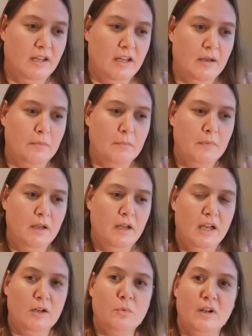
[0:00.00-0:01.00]

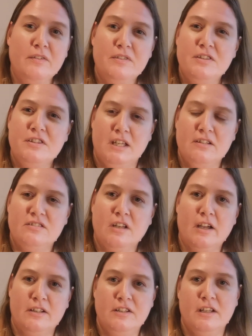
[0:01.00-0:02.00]
And one of the things
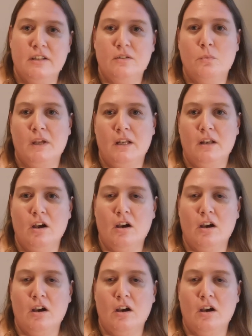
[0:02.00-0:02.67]
I did when